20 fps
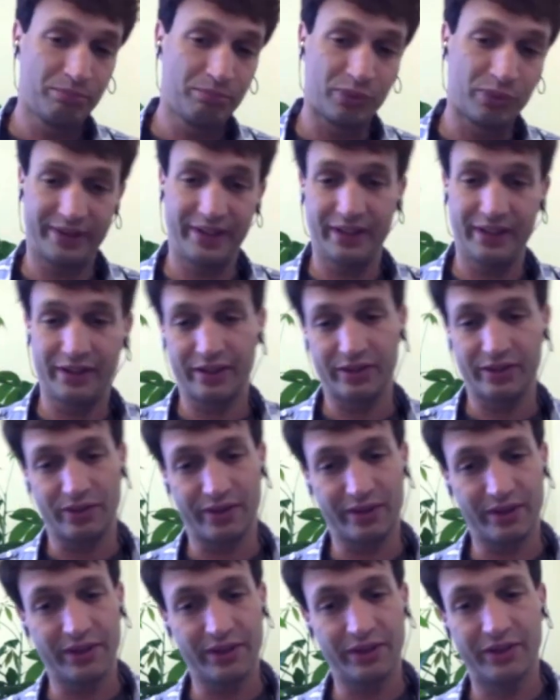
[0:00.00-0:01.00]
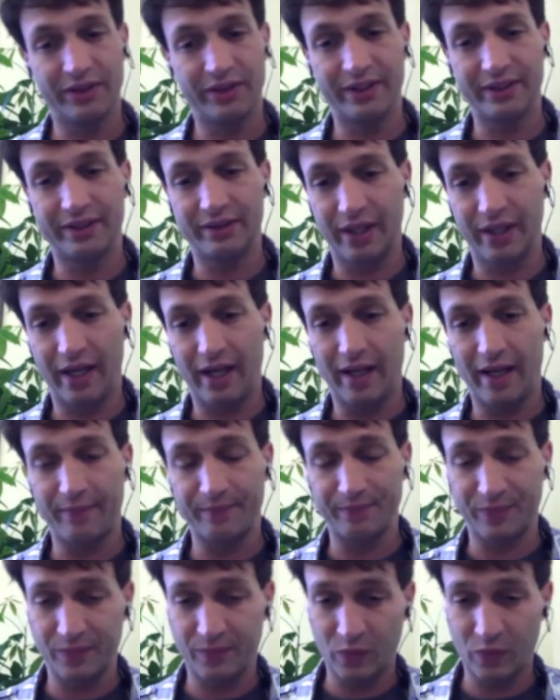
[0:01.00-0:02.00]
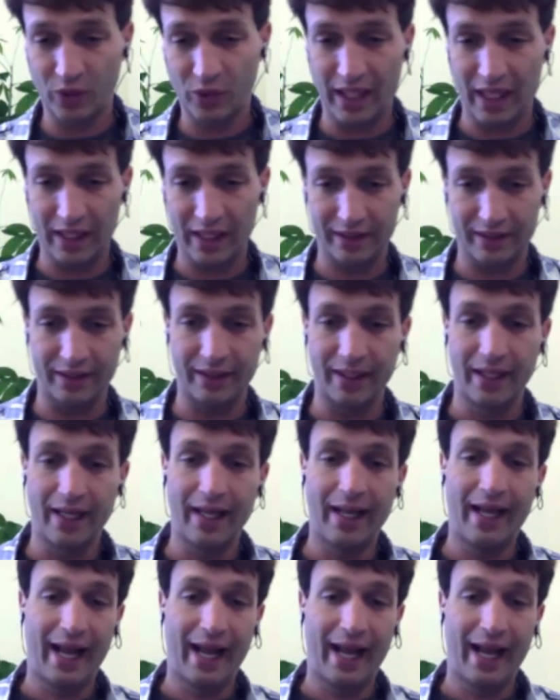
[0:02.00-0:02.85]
procedures or surgeries uh, conducted.